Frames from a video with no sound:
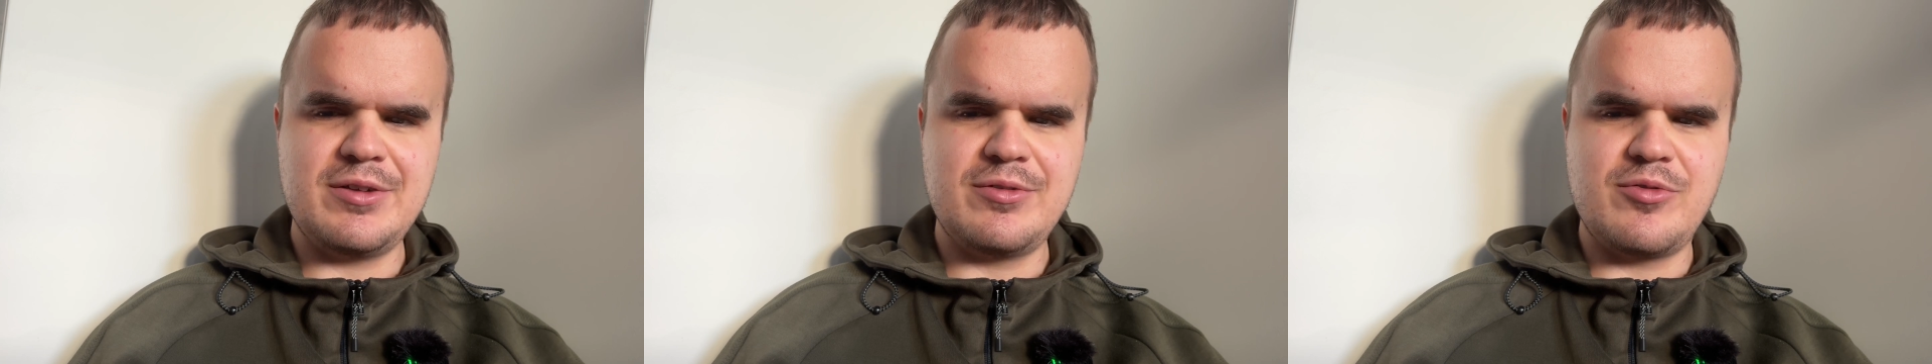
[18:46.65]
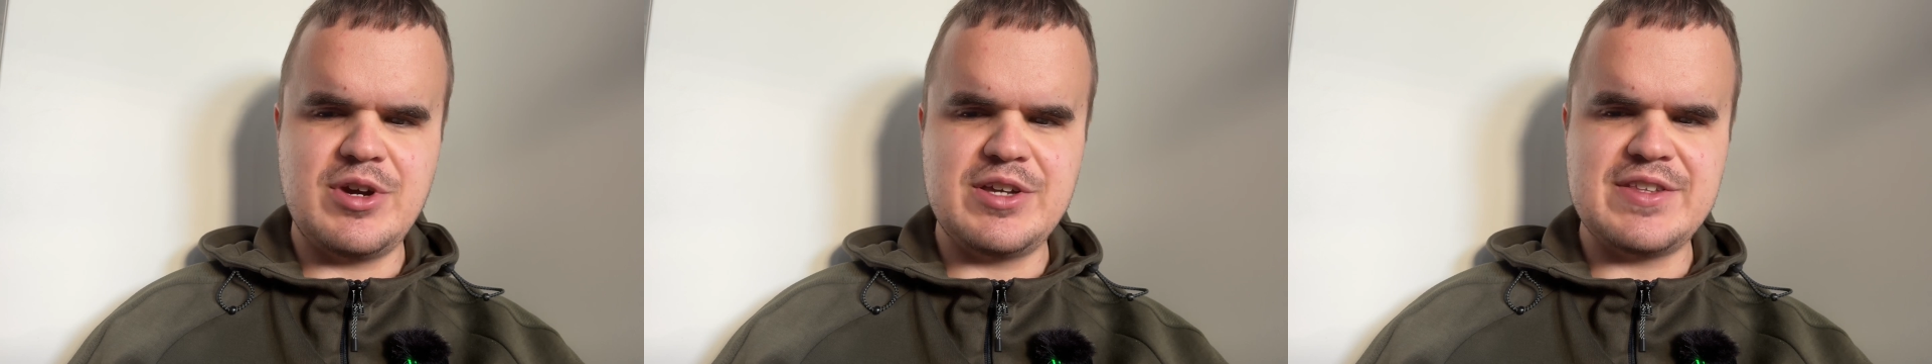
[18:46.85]

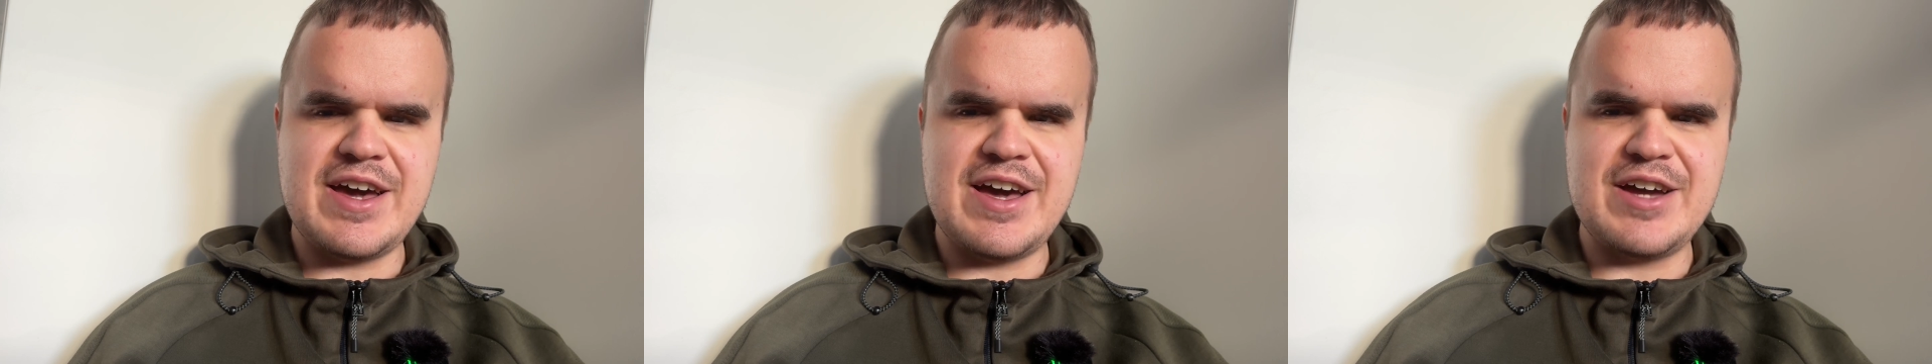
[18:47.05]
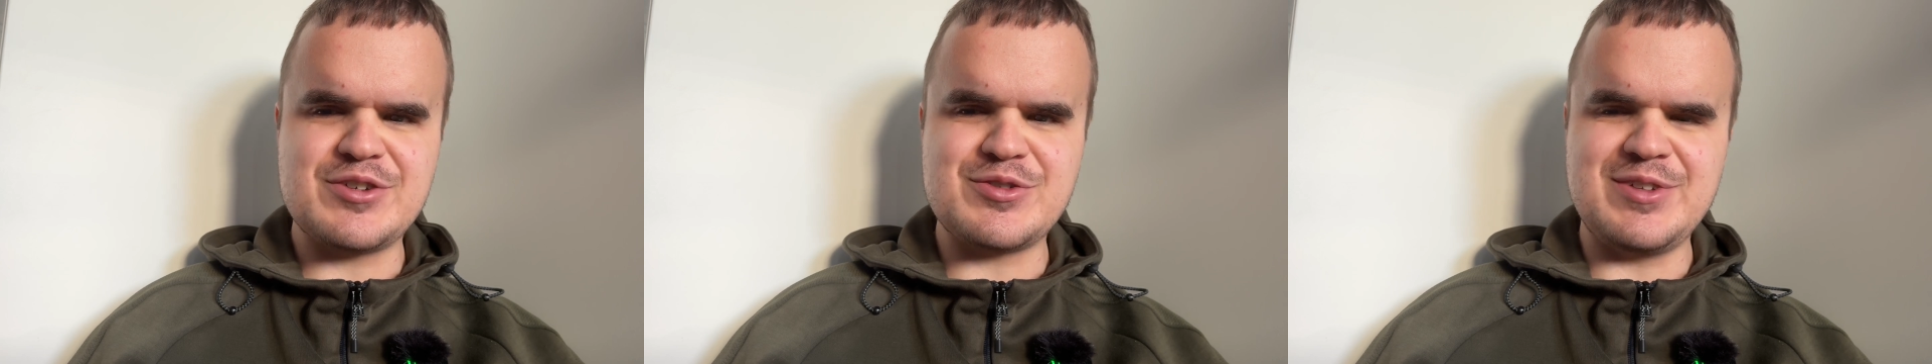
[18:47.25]
quite
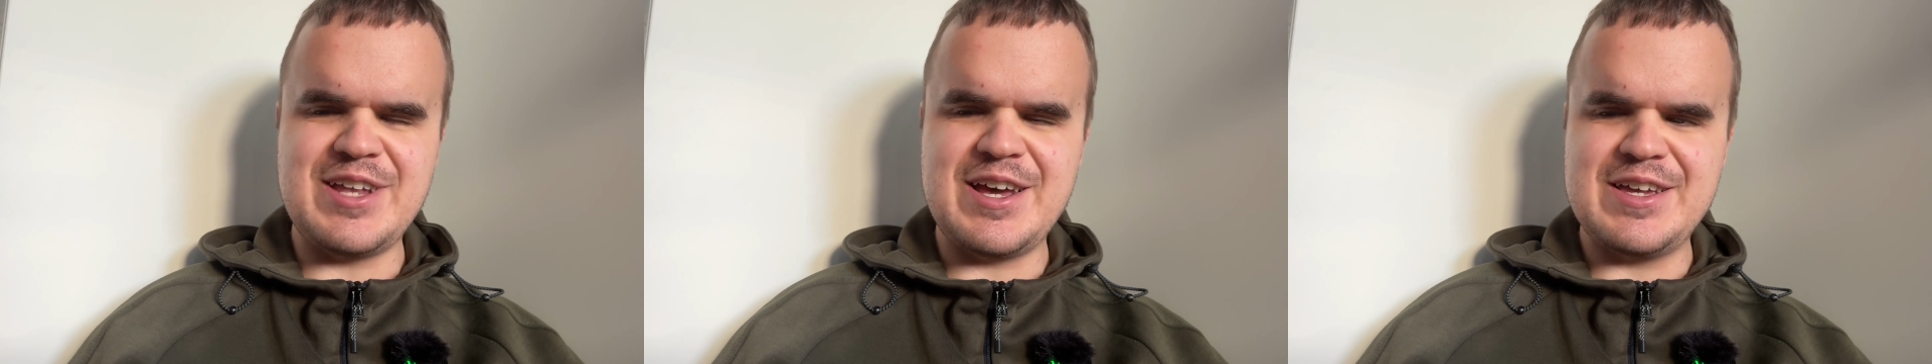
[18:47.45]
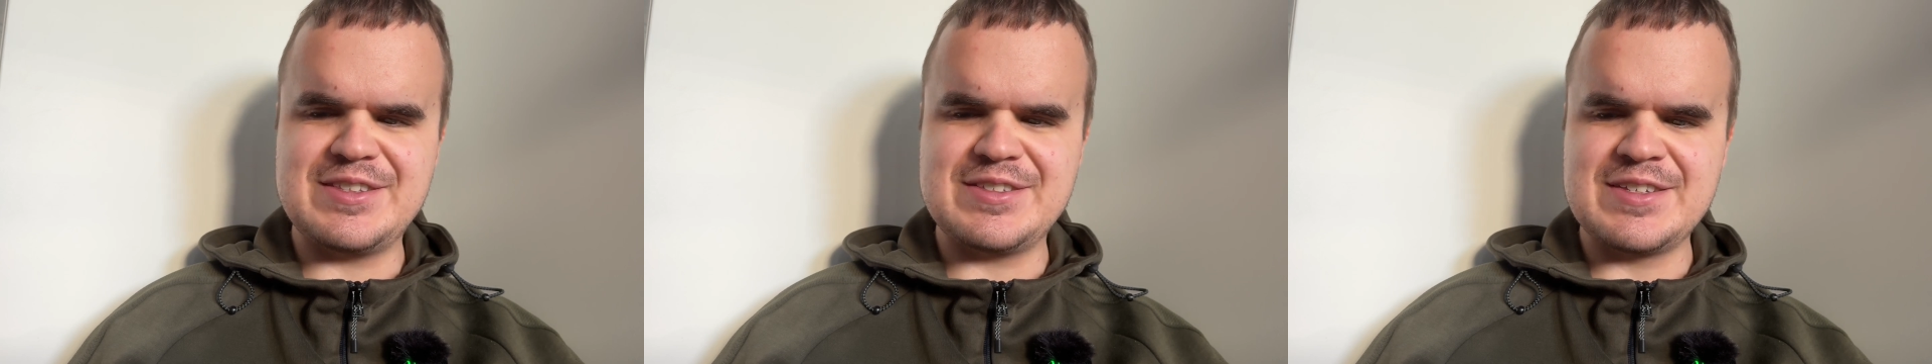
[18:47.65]
harsh
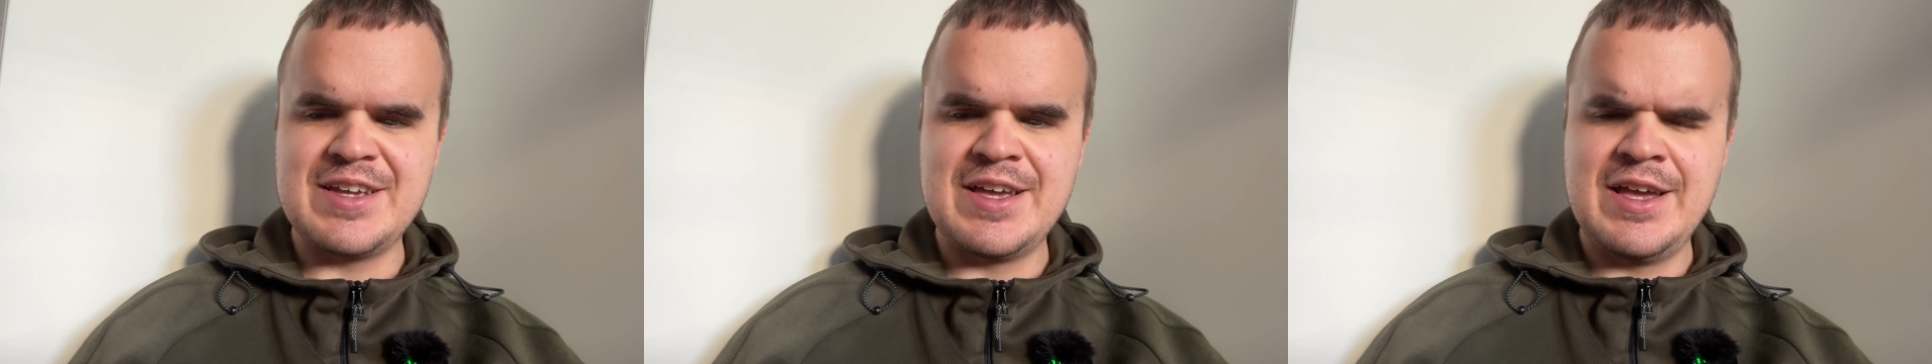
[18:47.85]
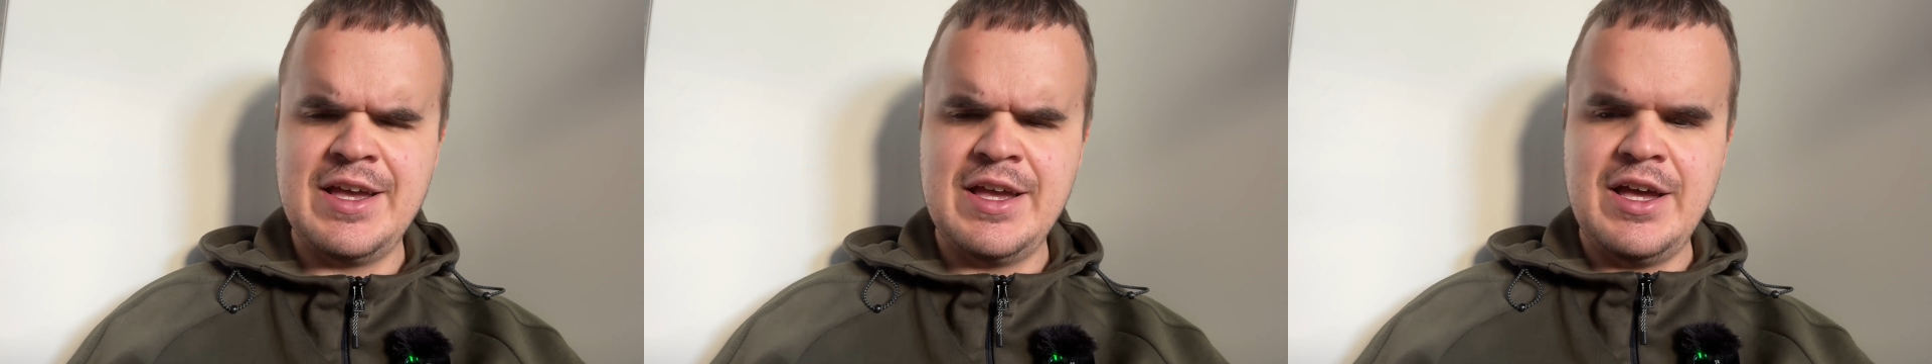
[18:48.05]
light.
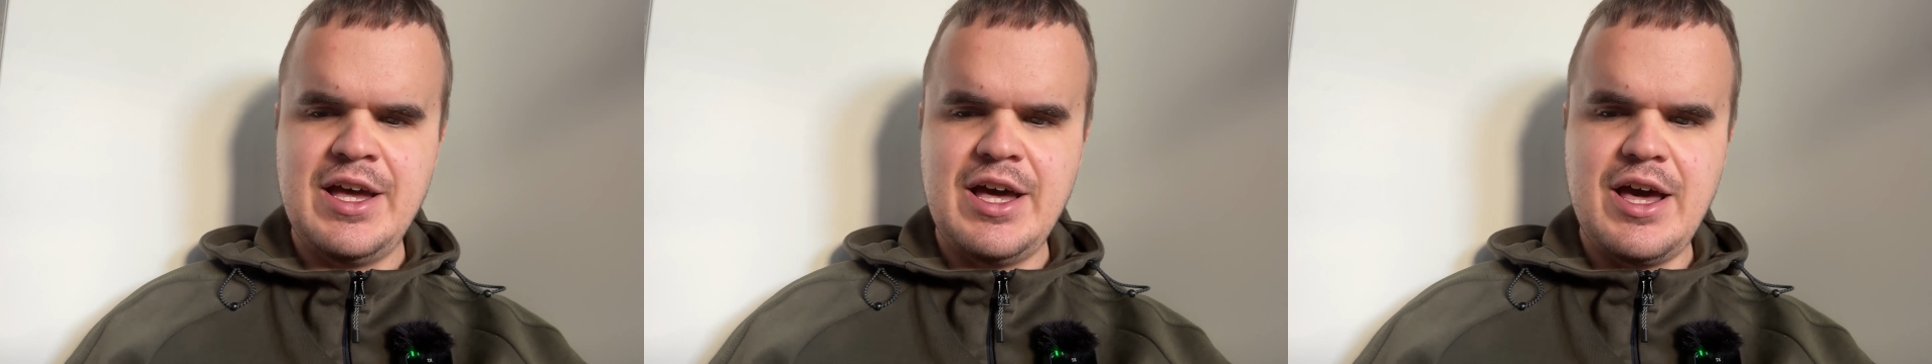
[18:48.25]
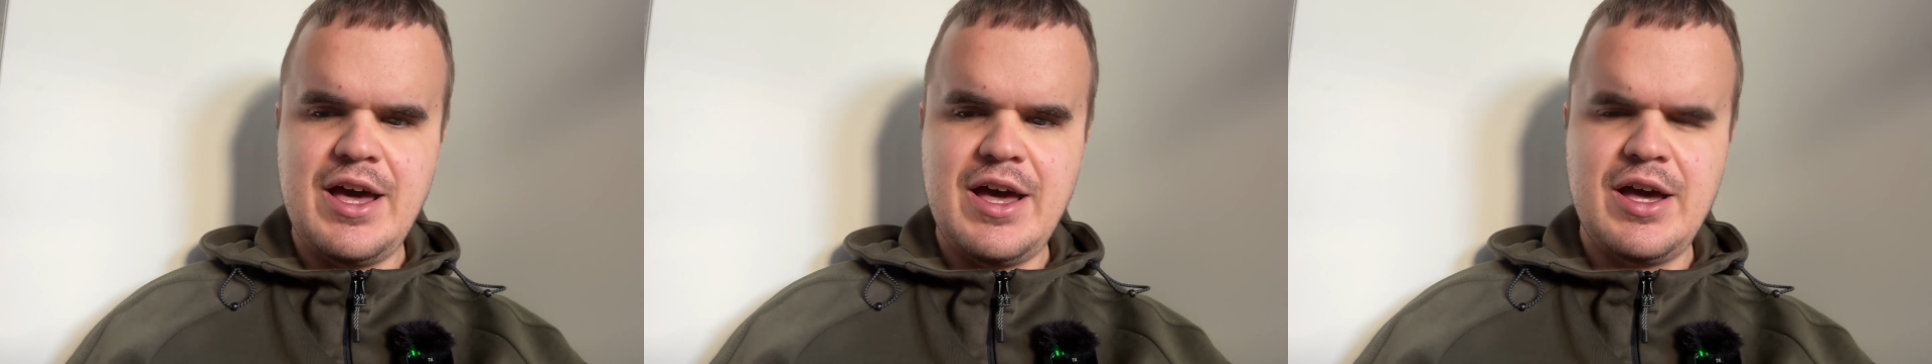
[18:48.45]

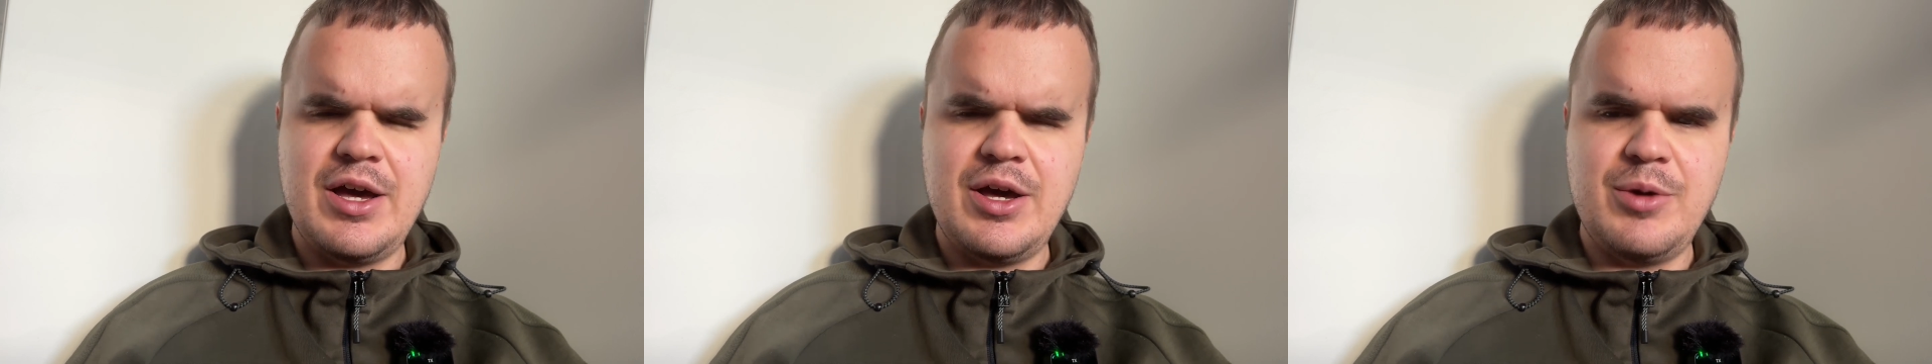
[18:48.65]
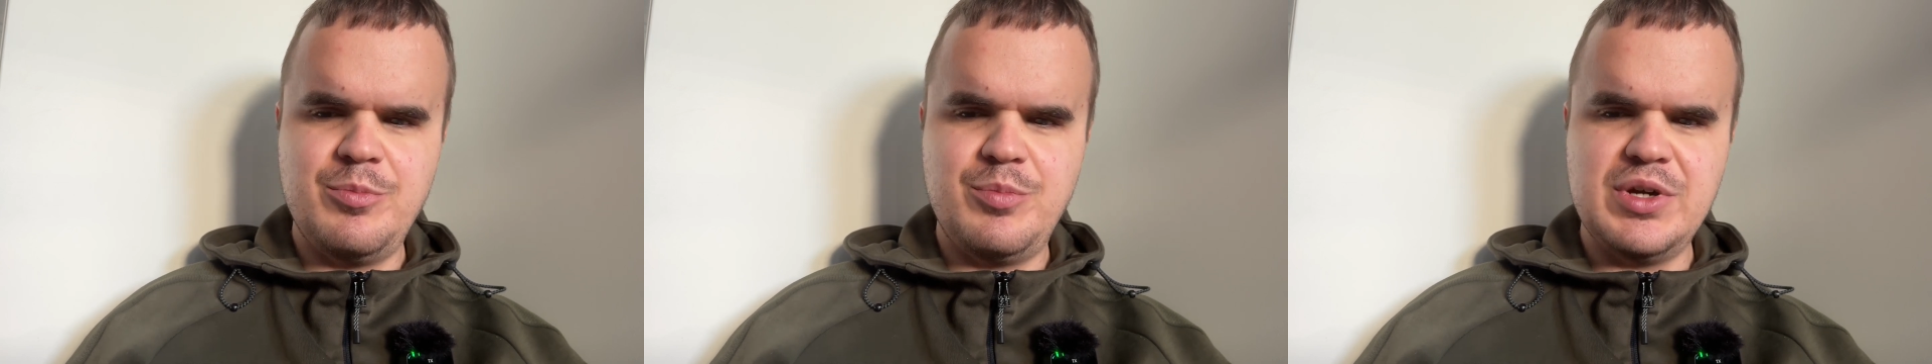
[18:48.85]

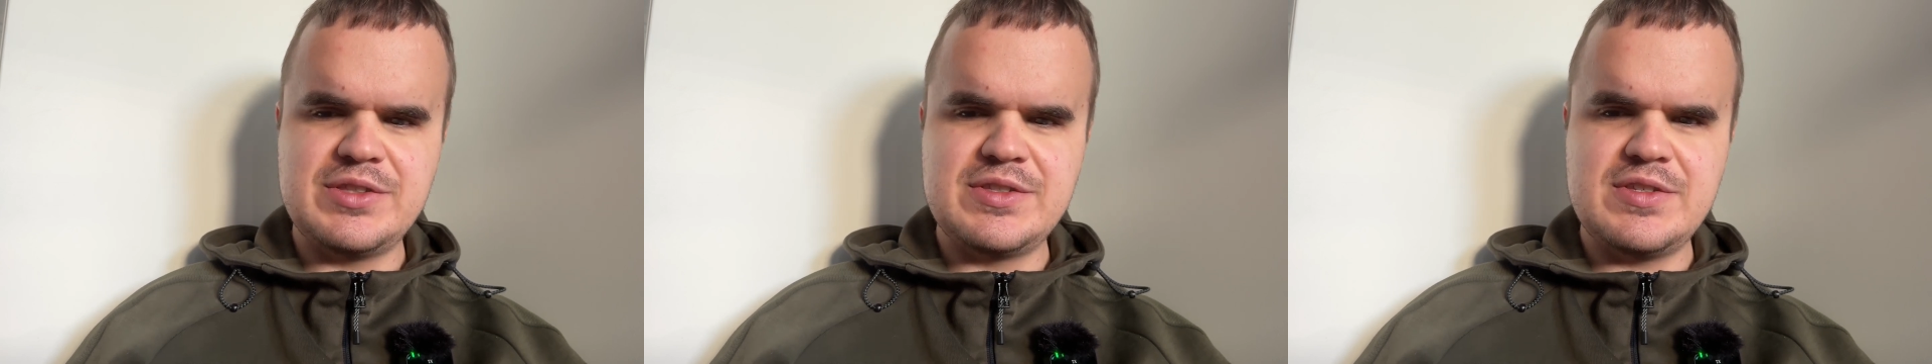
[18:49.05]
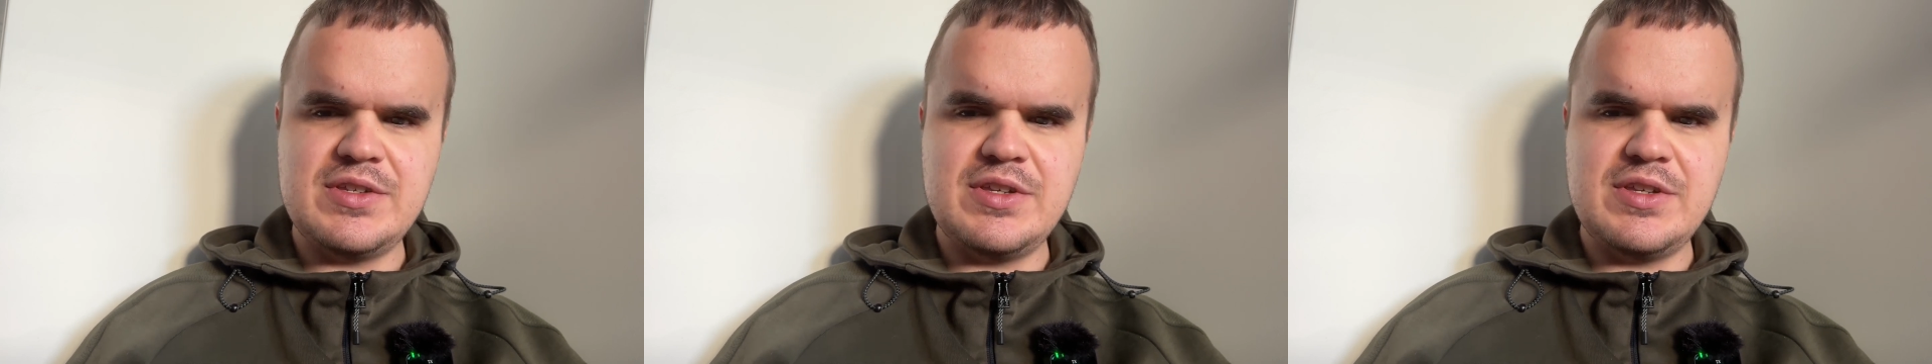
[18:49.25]
But